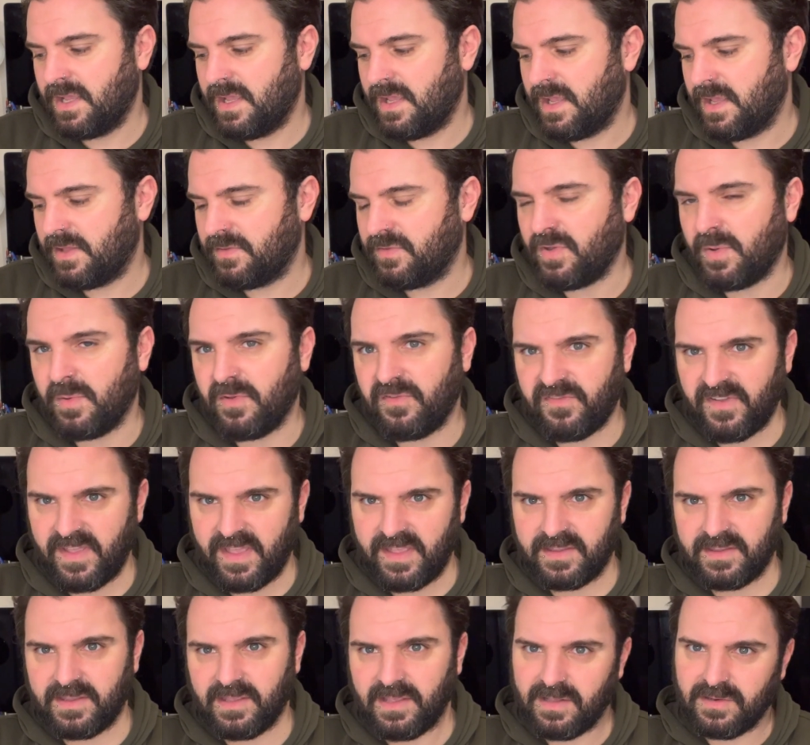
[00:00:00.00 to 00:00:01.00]
not a
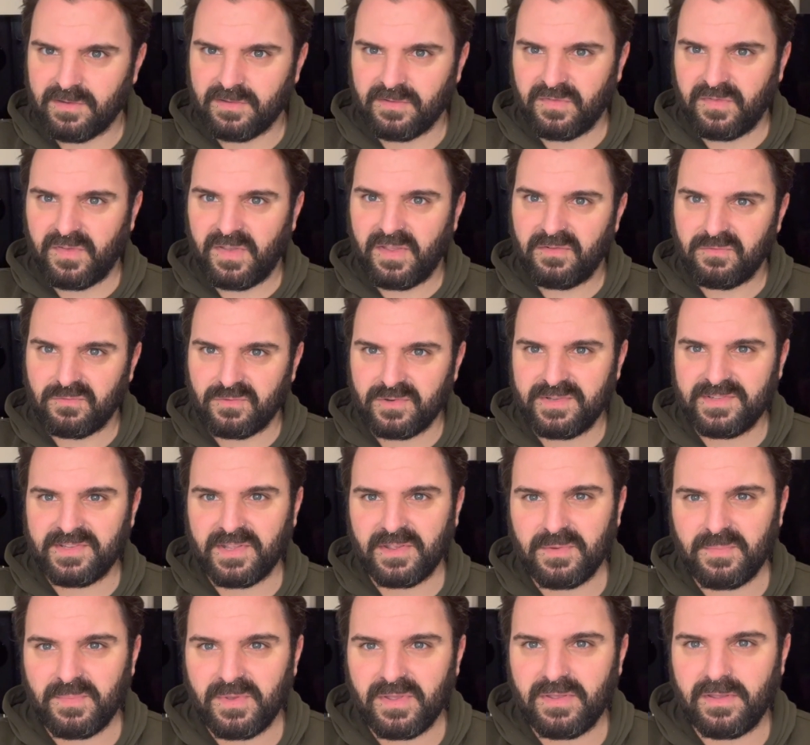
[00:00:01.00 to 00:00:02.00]
fangirl of
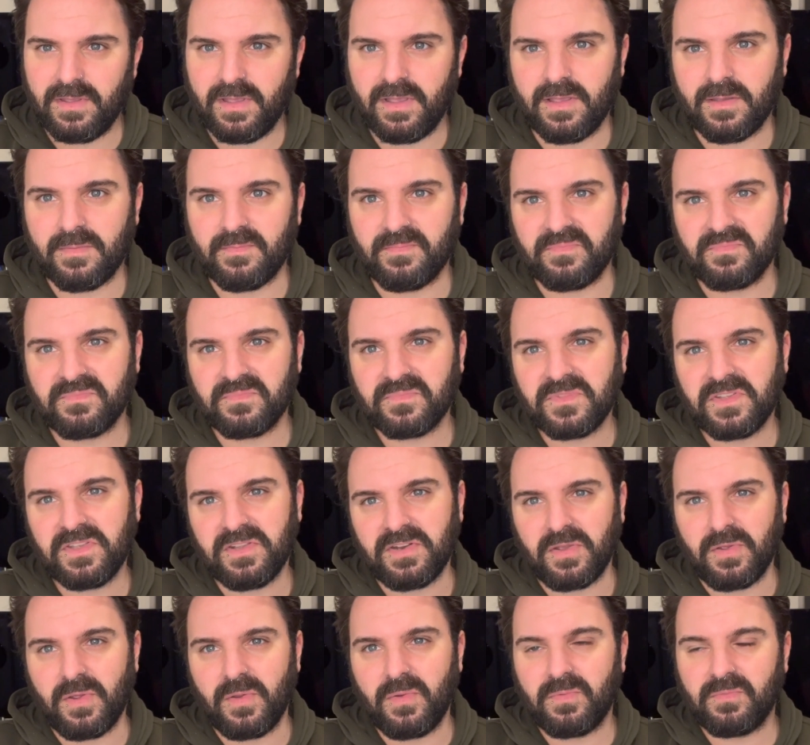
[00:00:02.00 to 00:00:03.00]
Rousseau, but you
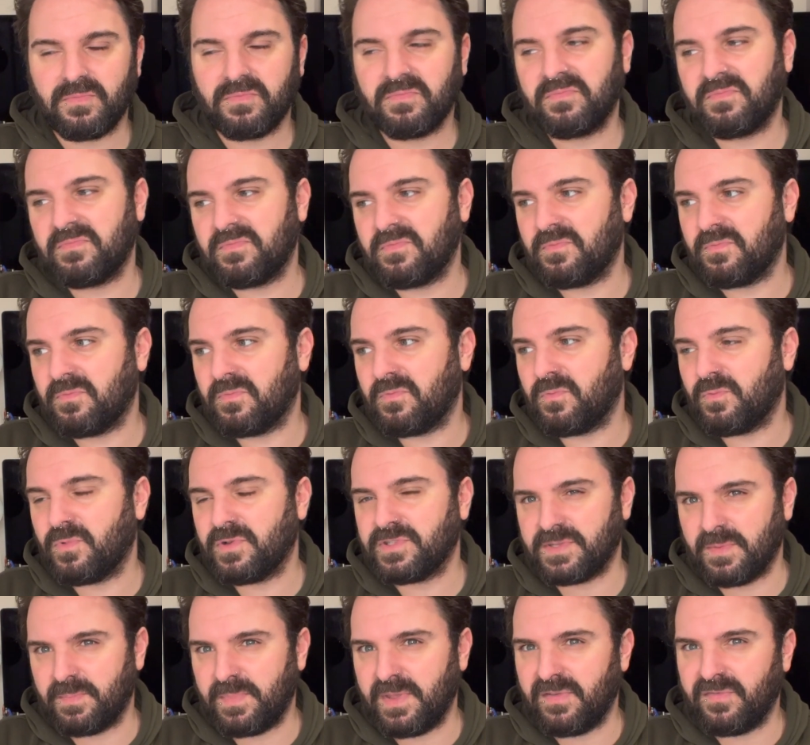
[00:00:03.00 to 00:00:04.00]
know, was
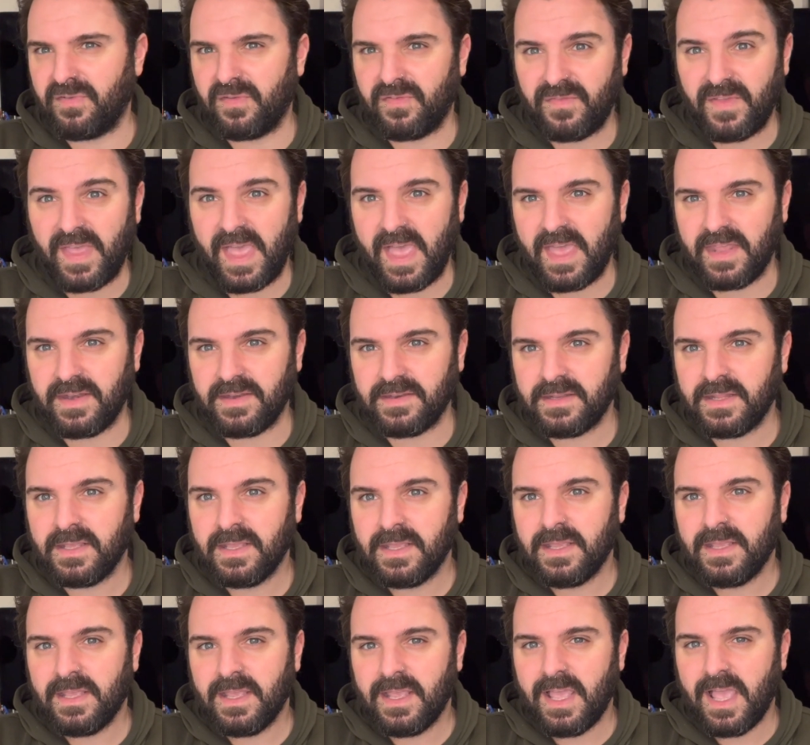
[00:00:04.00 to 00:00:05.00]
a bit of a fan
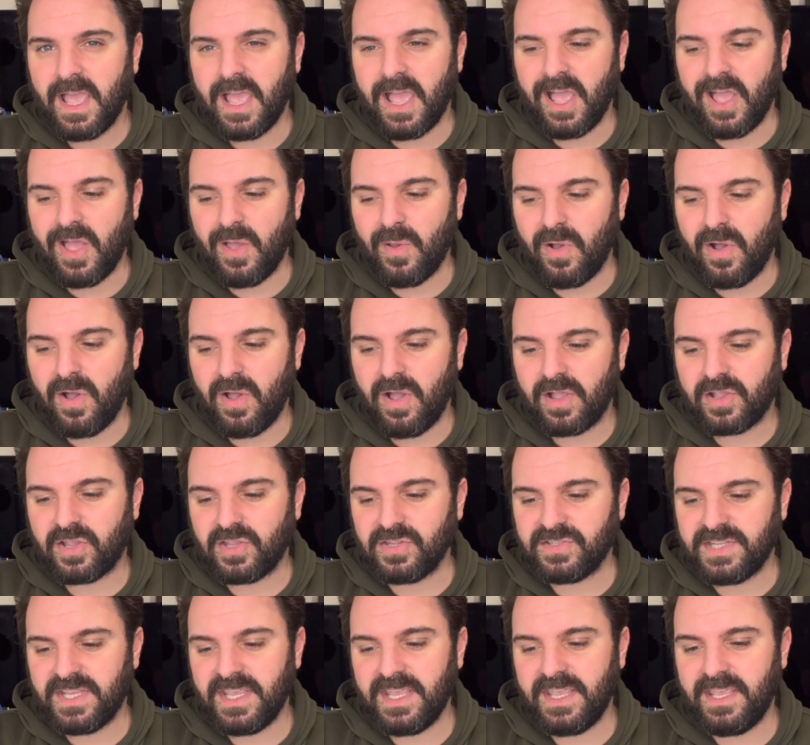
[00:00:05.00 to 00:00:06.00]

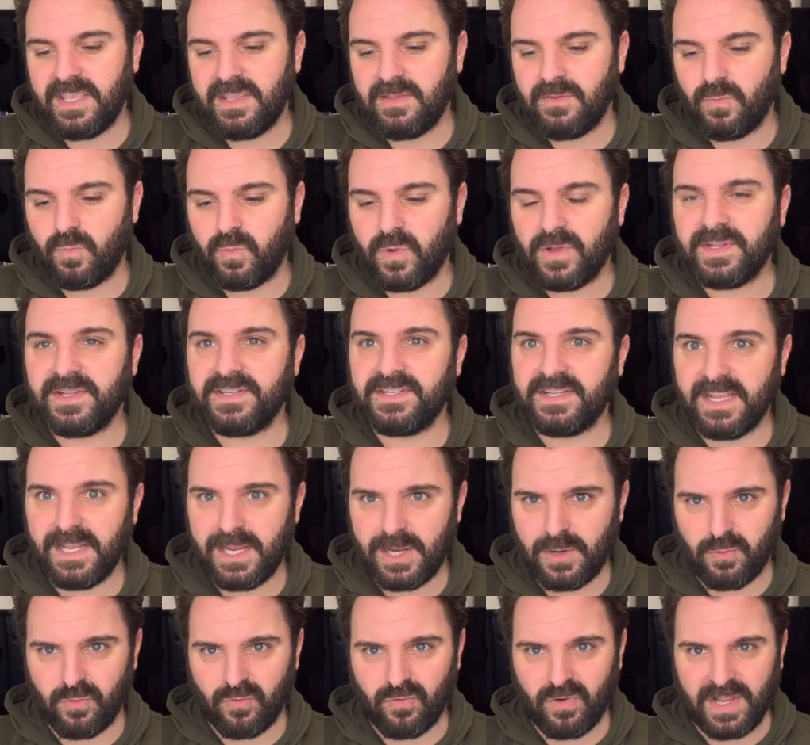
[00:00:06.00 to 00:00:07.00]
because he wanted
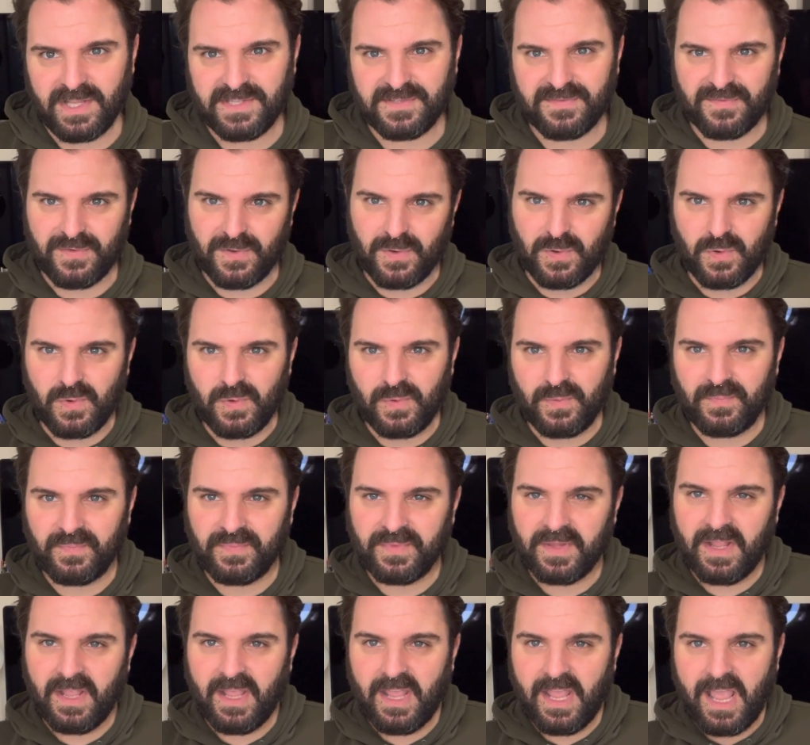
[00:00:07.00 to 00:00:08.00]
equal rights for all,
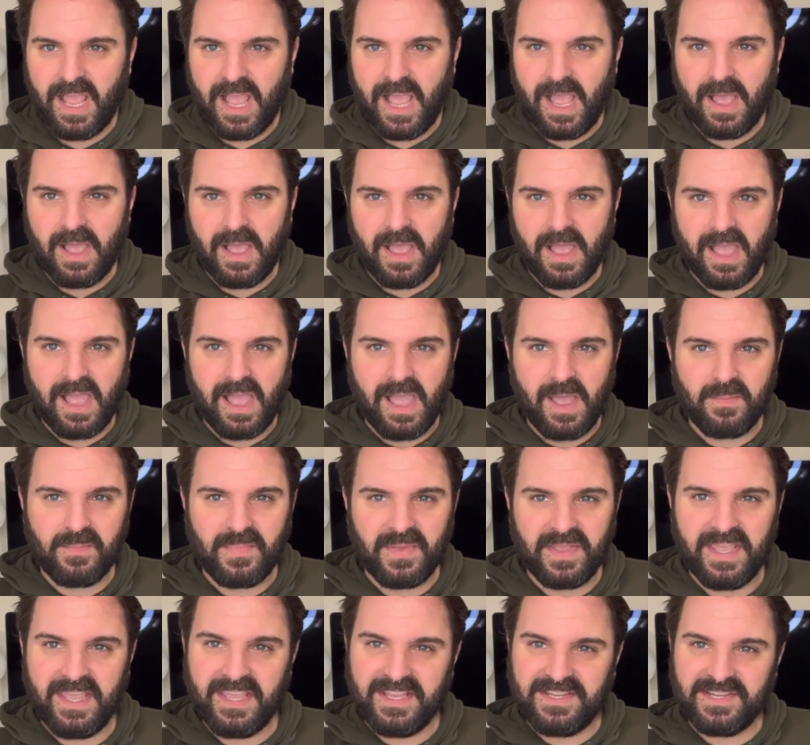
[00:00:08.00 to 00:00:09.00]

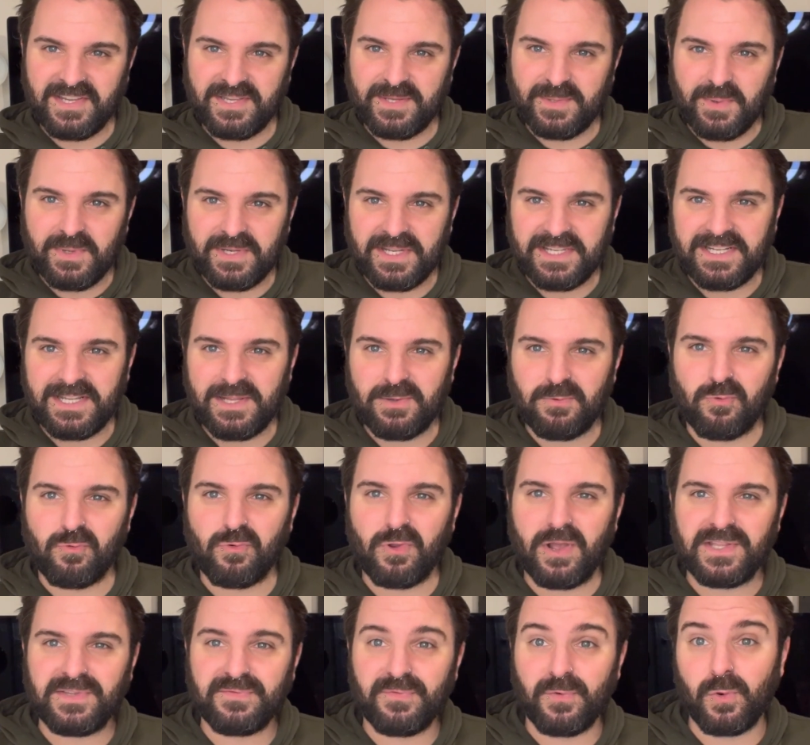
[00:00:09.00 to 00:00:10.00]
but he just wanted equal
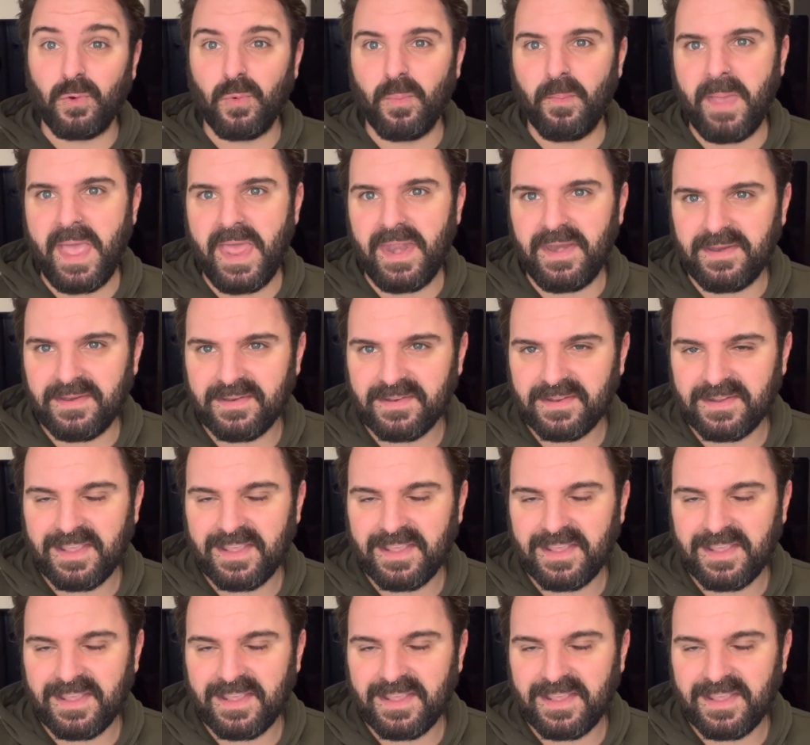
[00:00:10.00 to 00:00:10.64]
rights for all men.